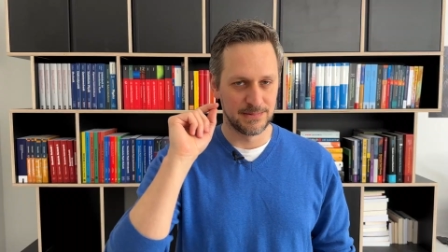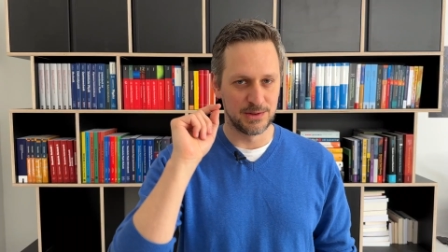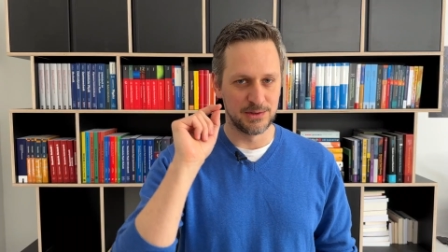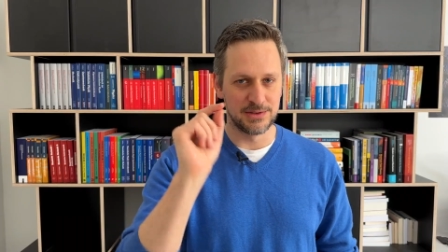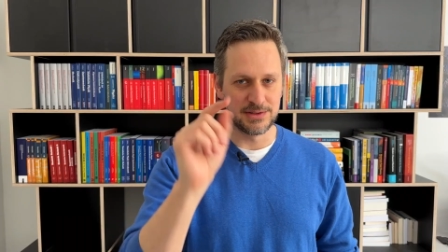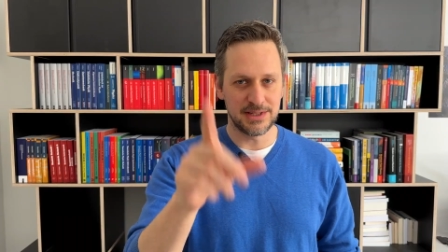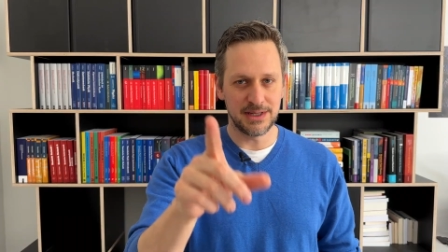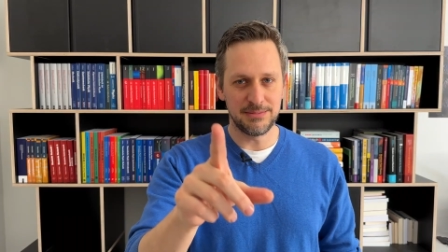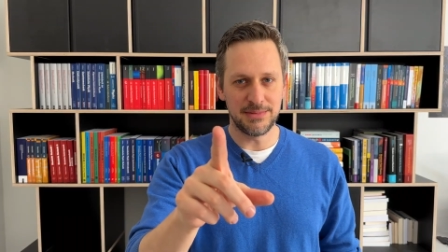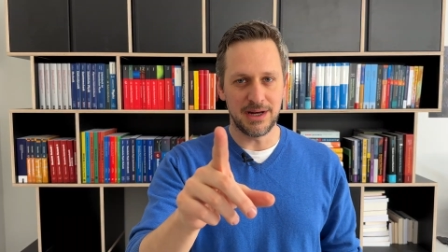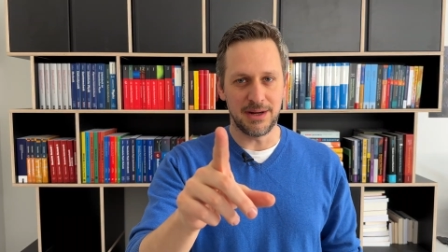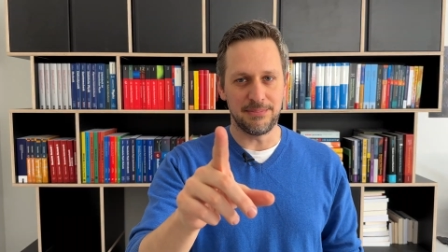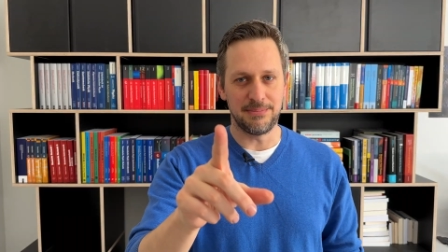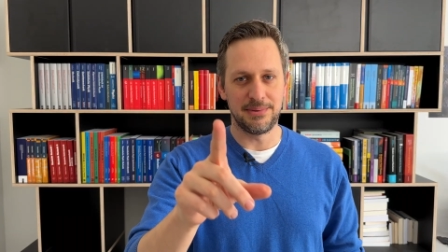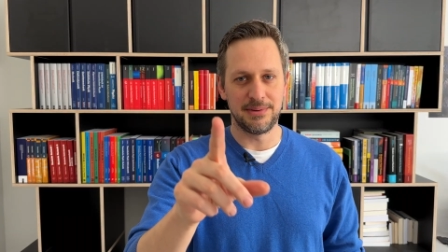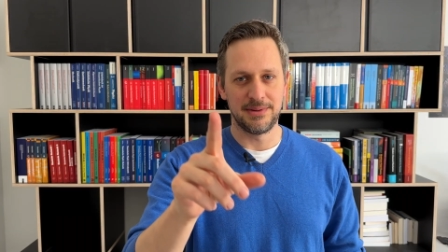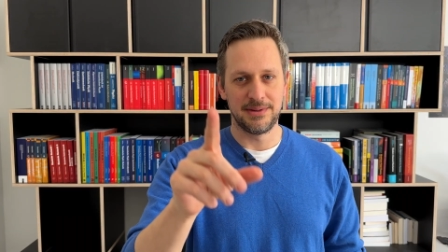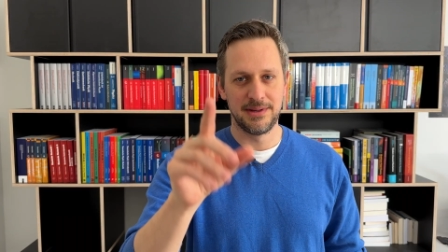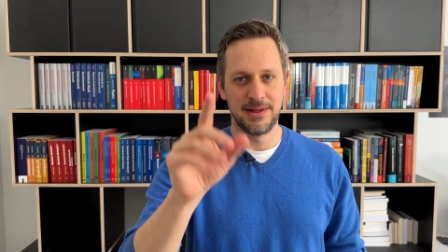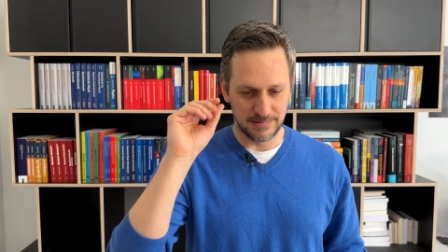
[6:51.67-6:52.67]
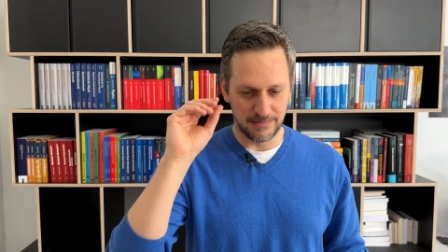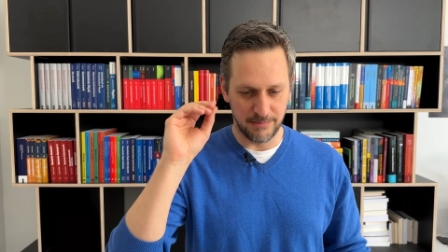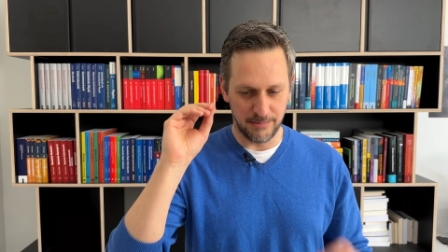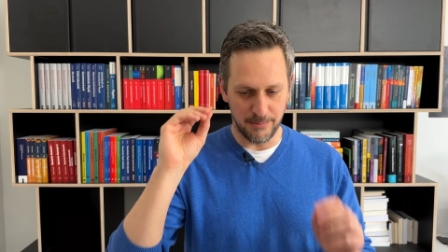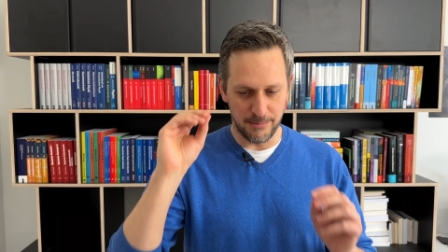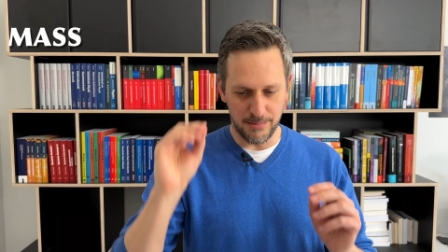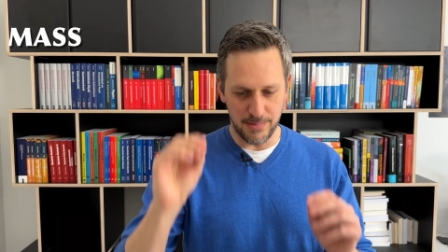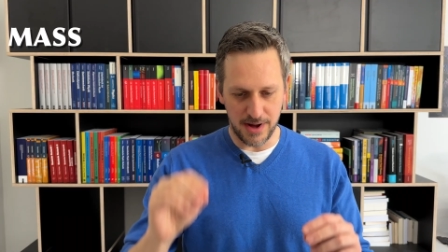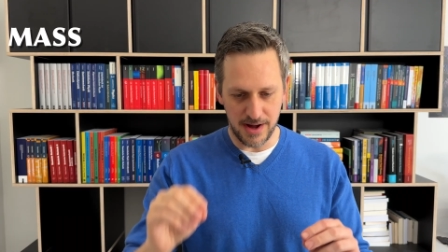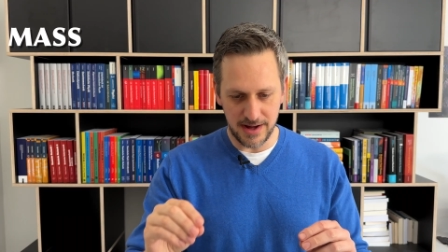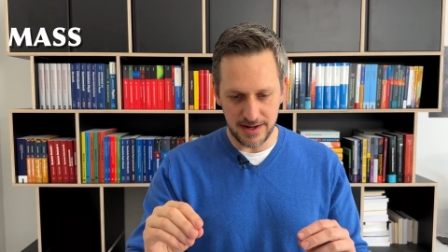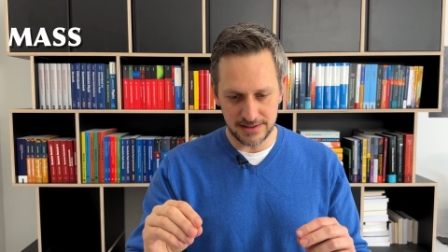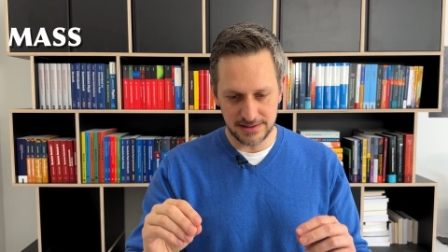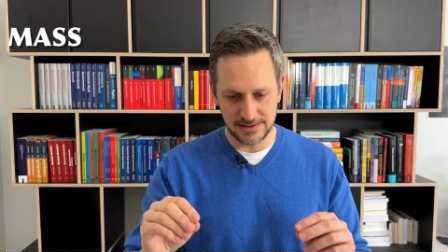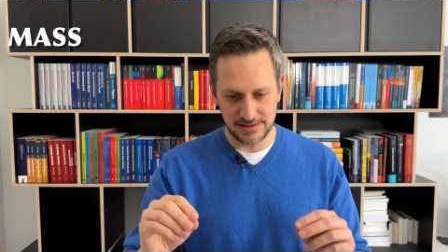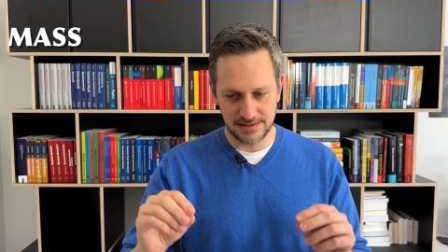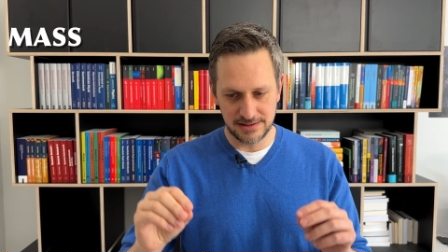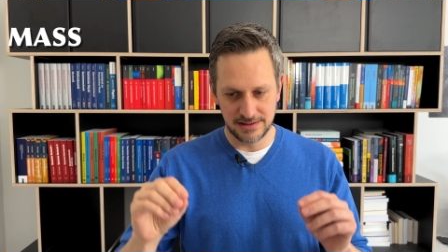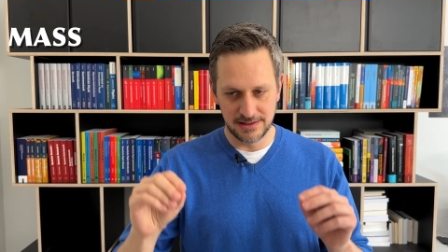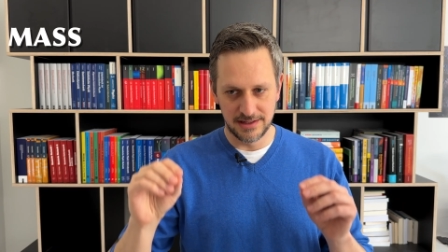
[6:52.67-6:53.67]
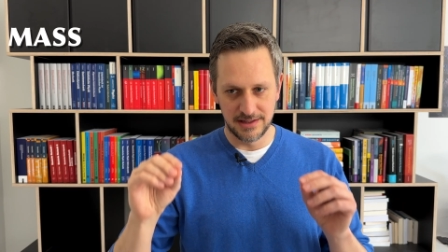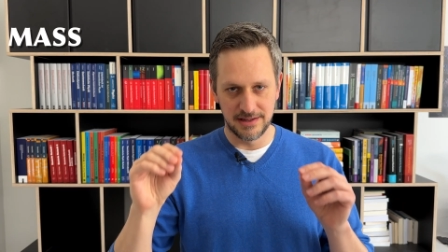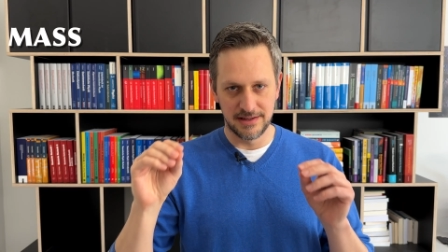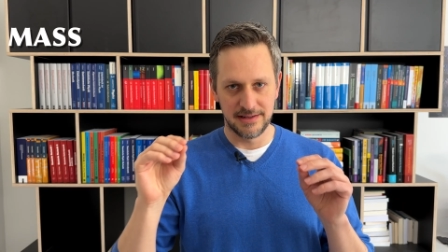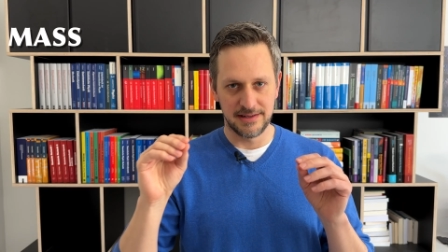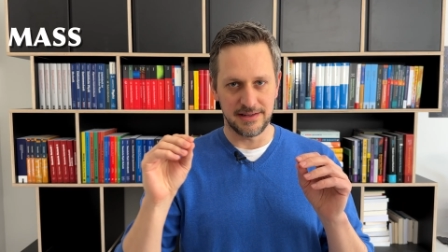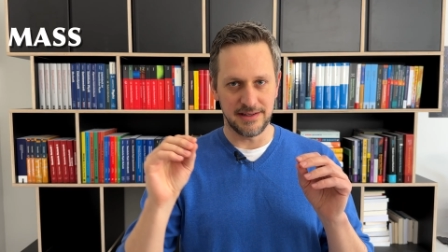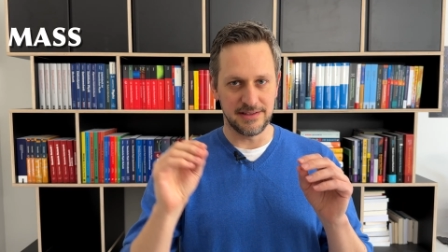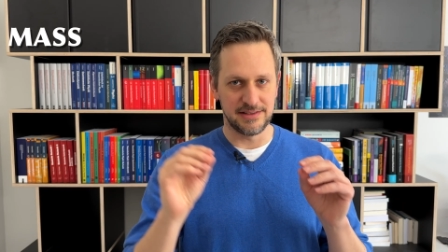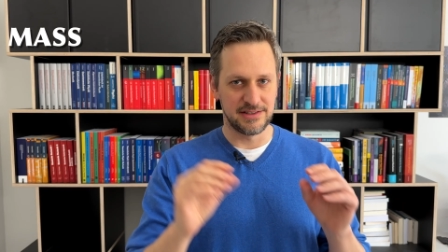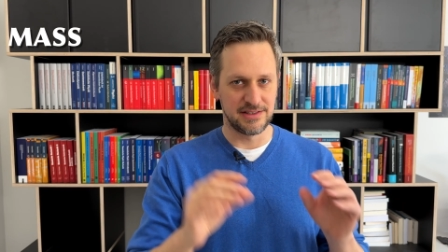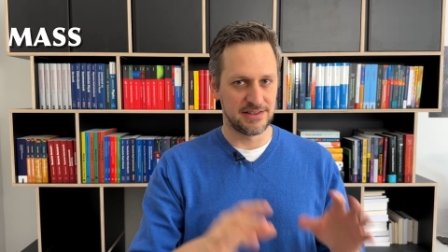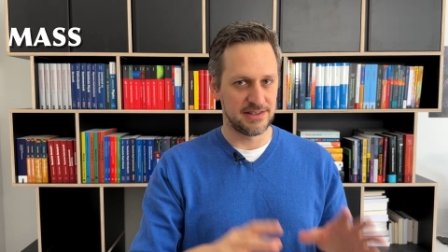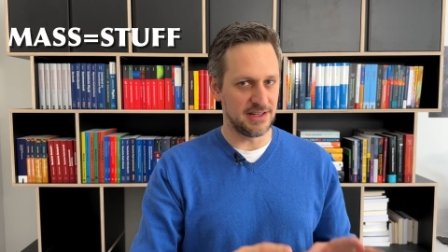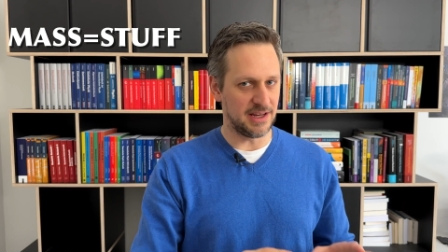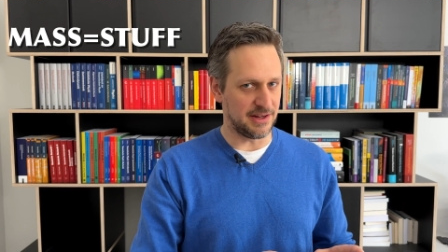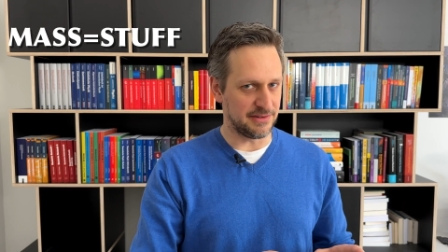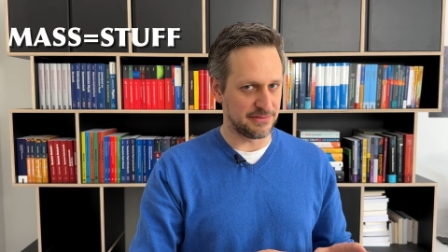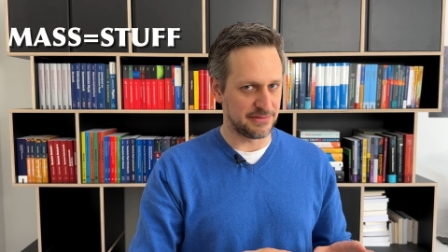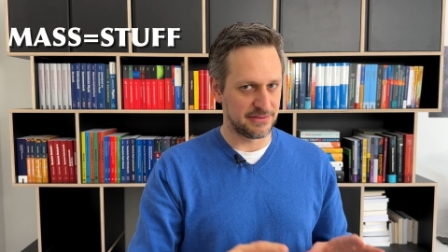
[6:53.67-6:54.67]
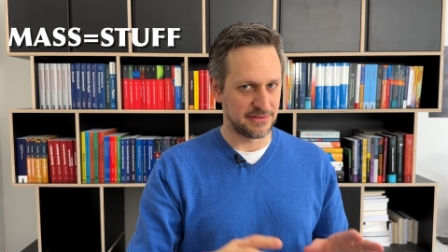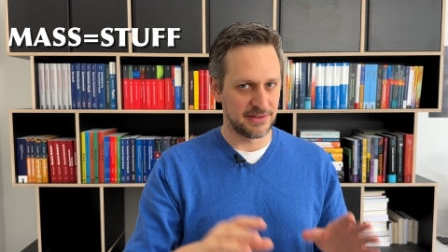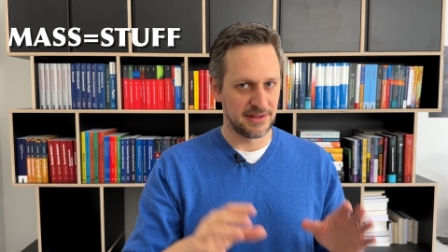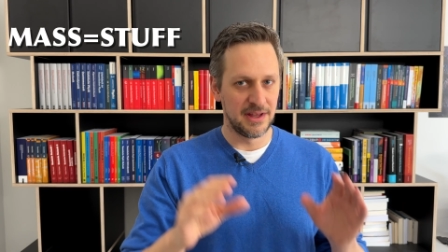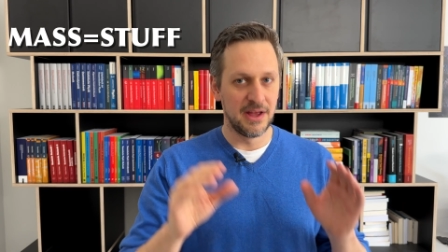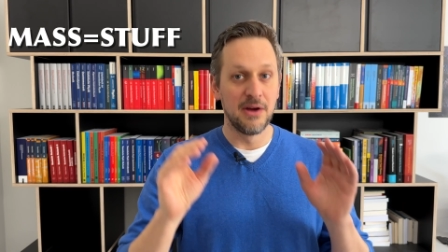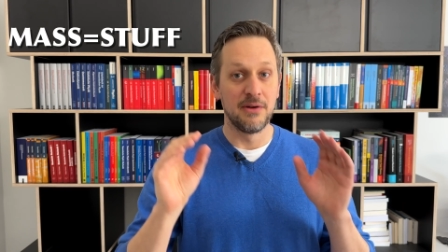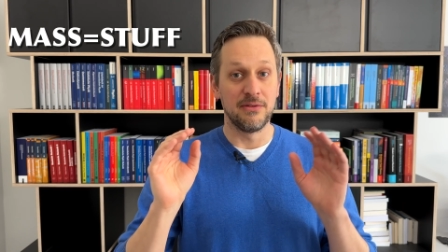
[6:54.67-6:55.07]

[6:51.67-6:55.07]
To sum up, mass is stuff,